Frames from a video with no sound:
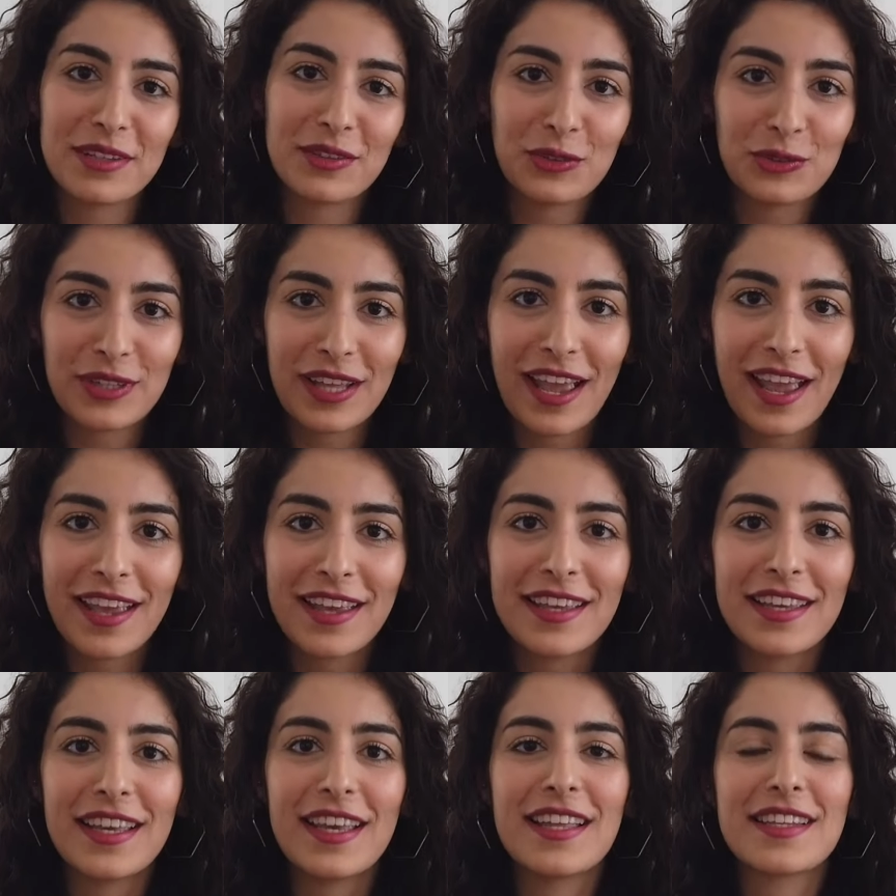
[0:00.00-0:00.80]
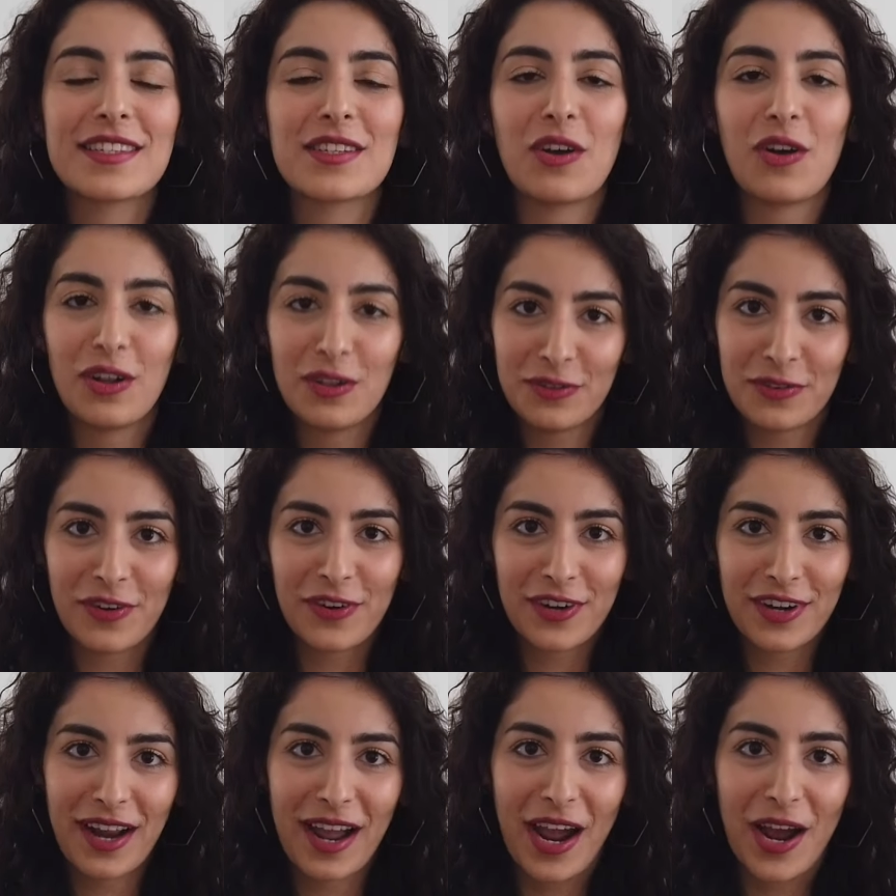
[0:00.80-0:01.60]
me today. It's all
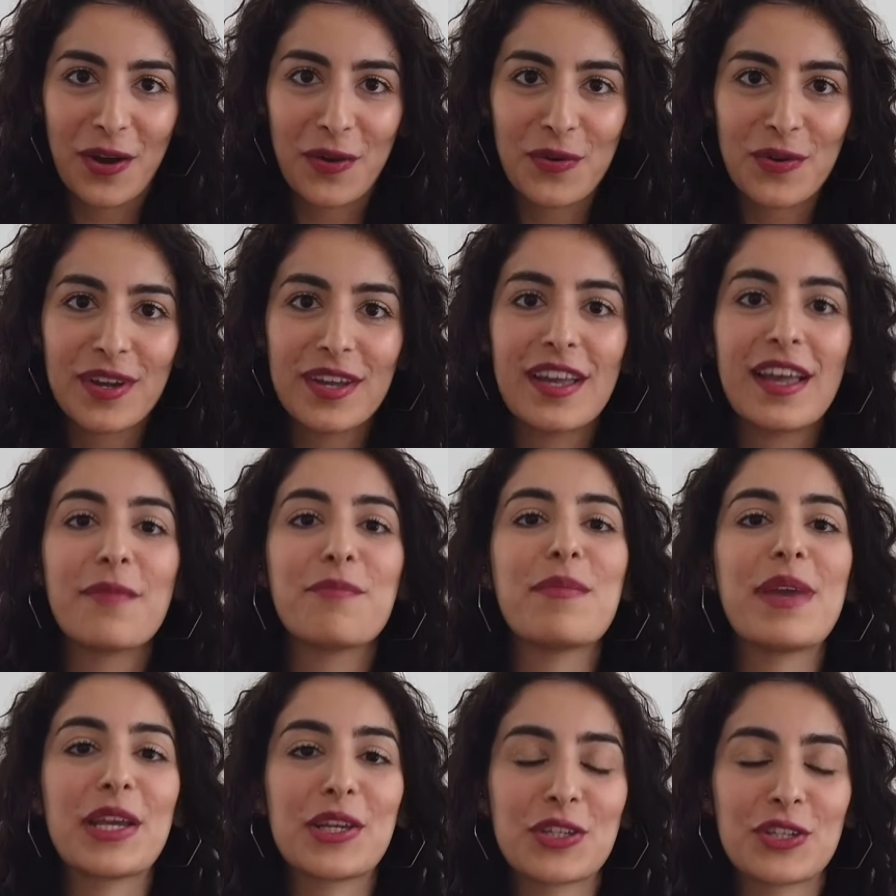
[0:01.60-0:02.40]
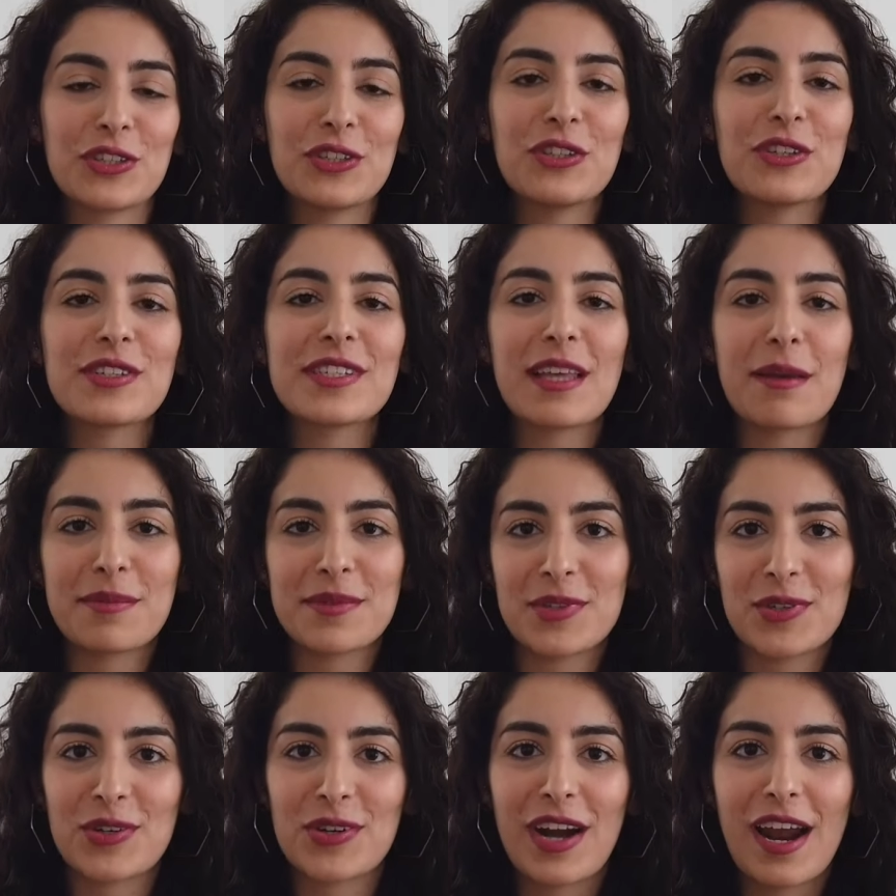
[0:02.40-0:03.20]
for now. Make sure you
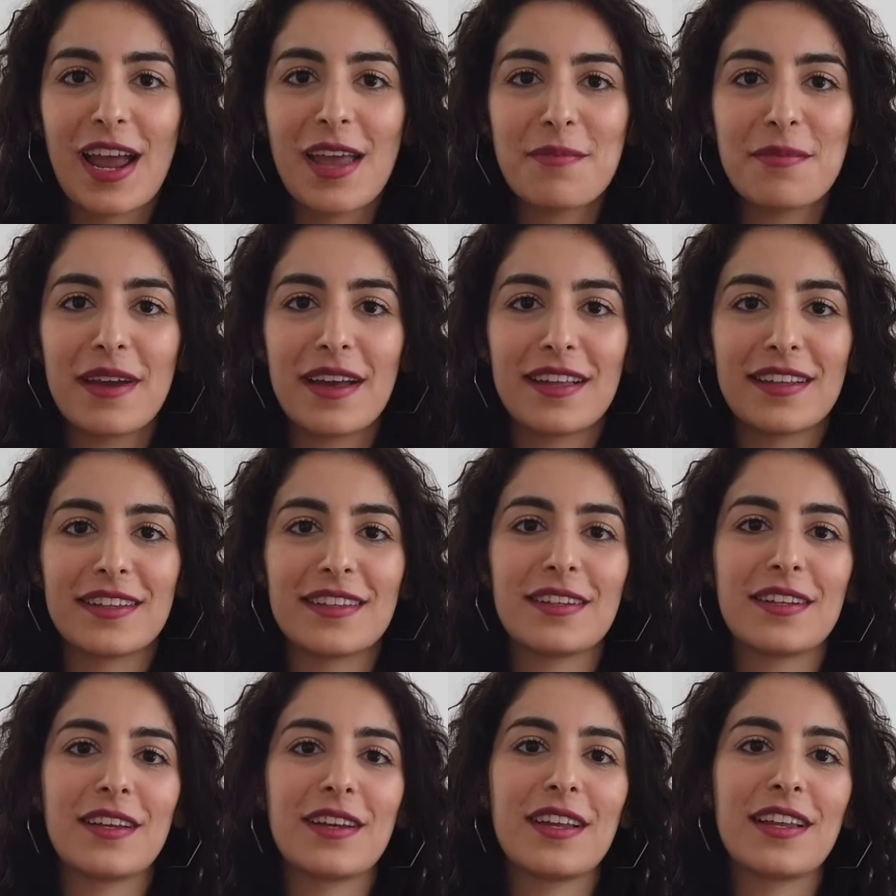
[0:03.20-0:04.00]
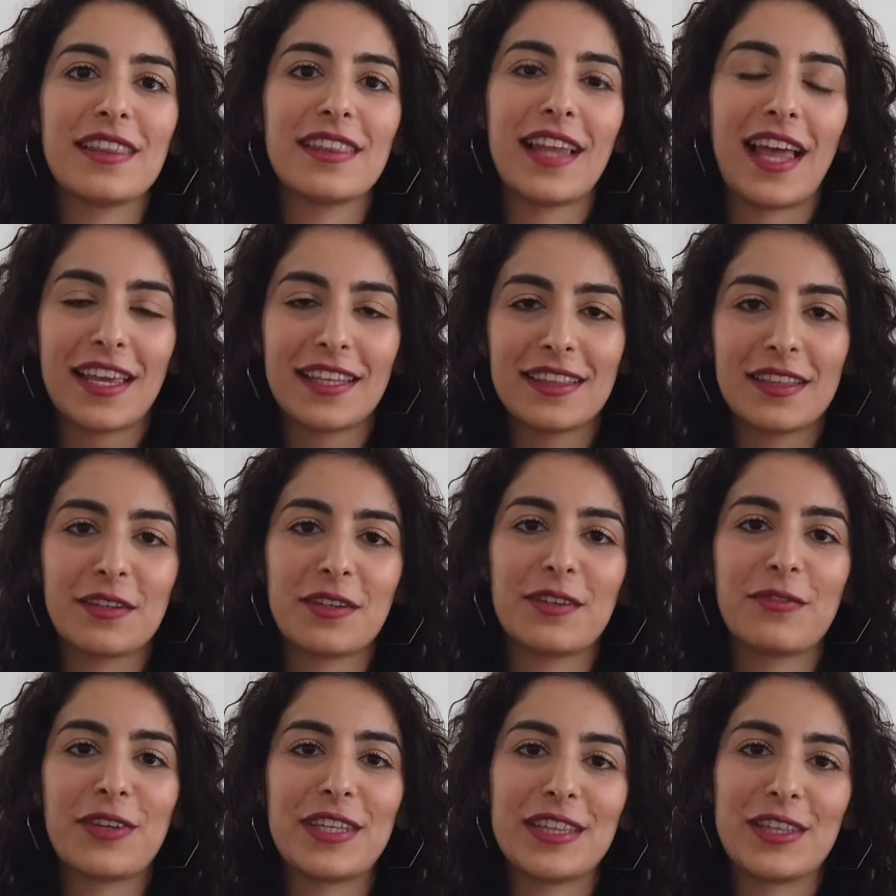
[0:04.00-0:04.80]
subscribe and like
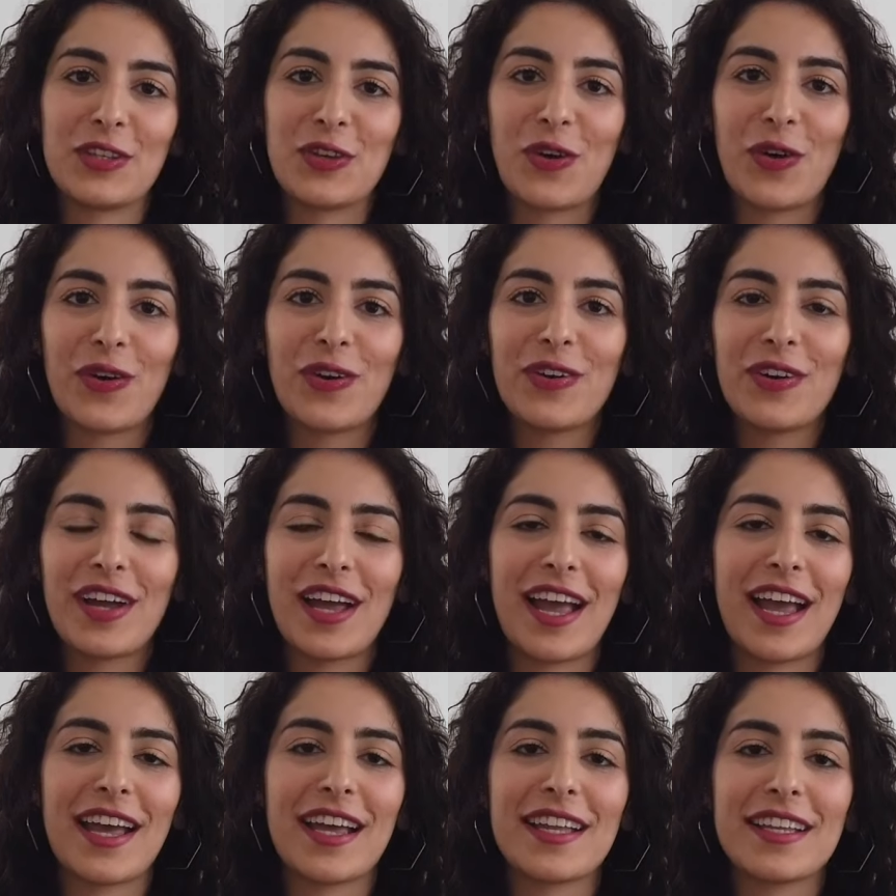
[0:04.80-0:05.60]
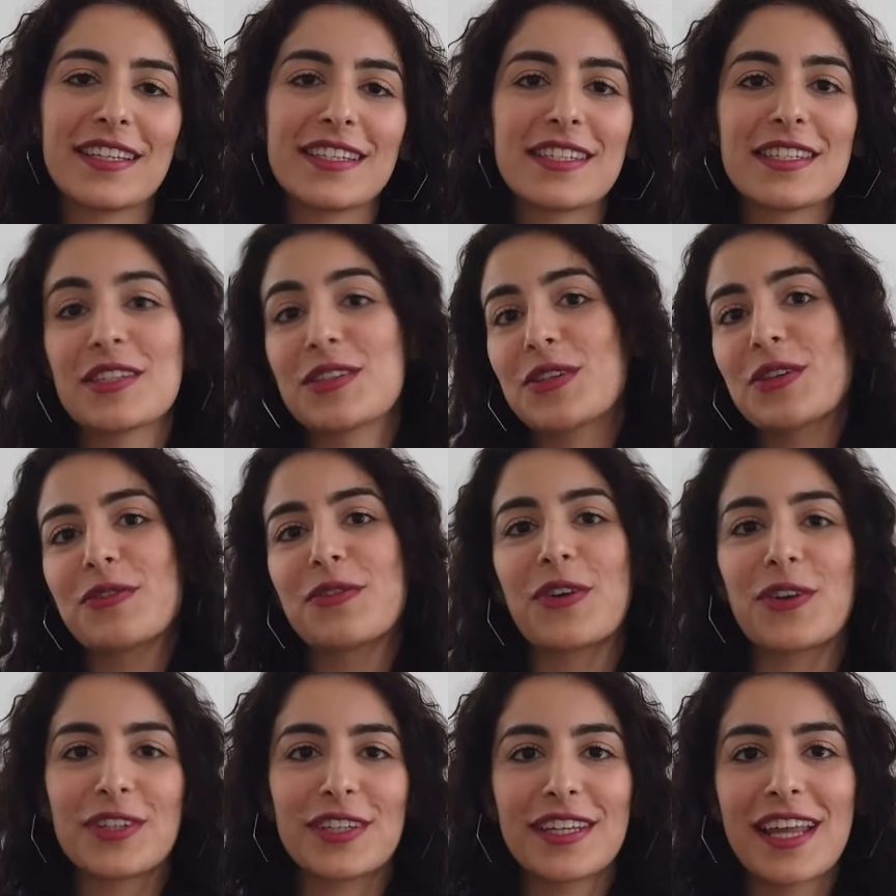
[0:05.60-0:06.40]
the video, and see you
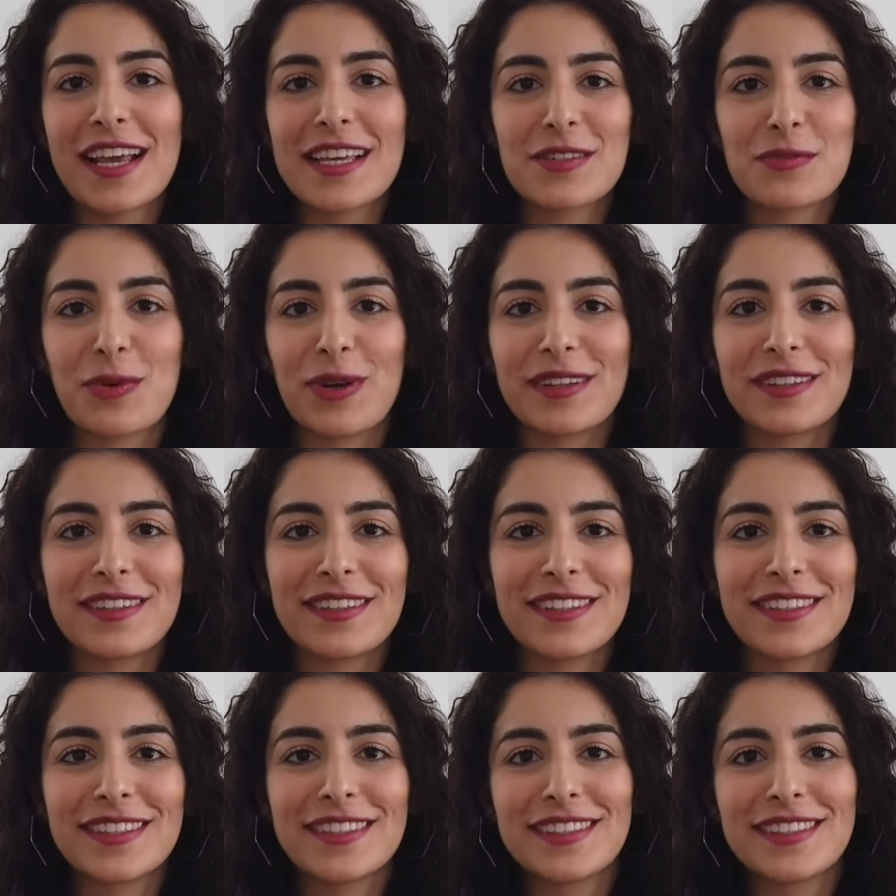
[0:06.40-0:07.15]
for the next one.